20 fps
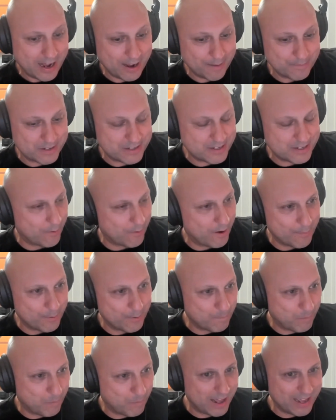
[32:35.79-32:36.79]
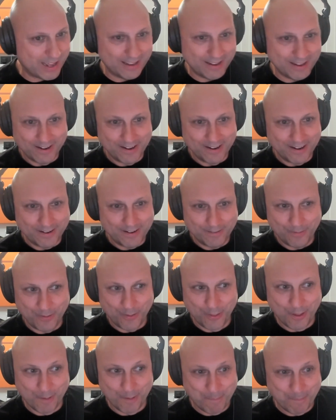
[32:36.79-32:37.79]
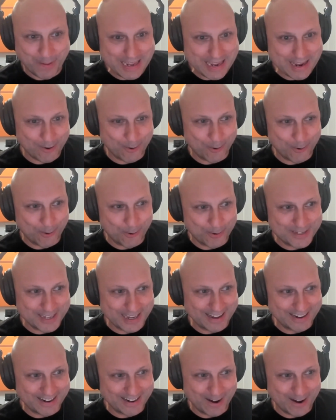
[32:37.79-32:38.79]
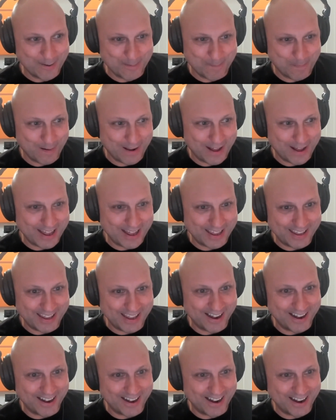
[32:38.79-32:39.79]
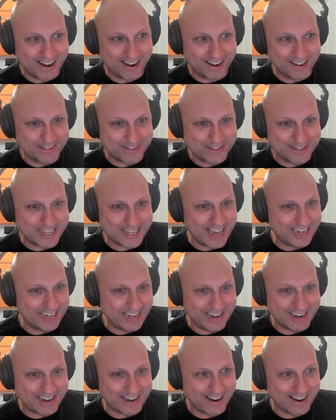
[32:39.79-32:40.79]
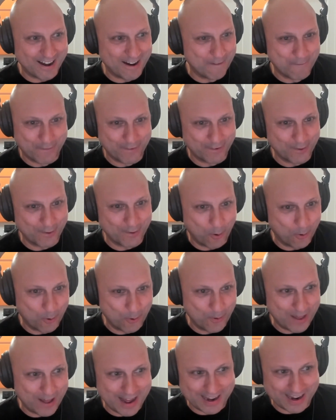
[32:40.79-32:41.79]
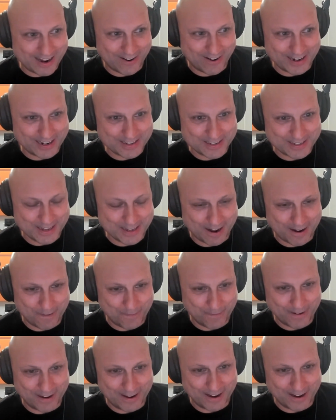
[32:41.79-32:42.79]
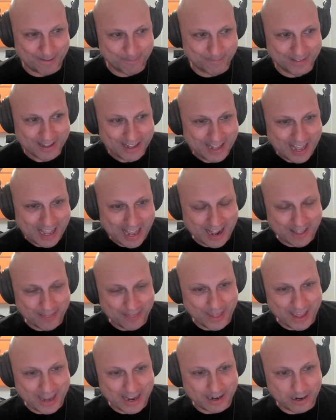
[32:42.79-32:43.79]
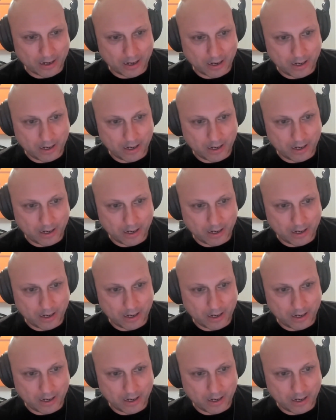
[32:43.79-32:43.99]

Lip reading: So I would play the Beatles, and I would play Tainted Love and all that kind of stuff. And then